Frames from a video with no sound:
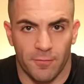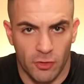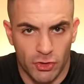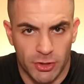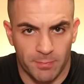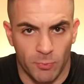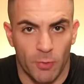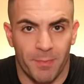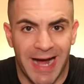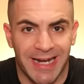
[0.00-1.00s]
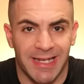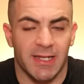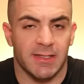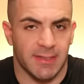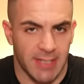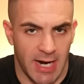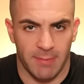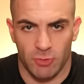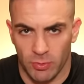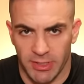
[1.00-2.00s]
First, your body needs
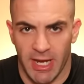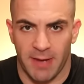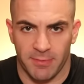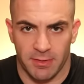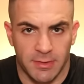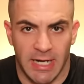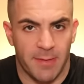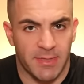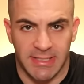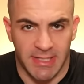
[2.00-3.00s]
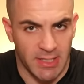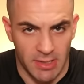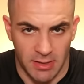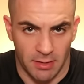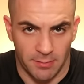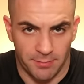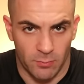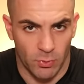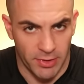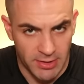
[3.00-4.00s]
time to adapt. Time is key here.
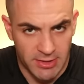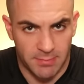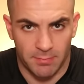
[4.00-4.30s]
With this,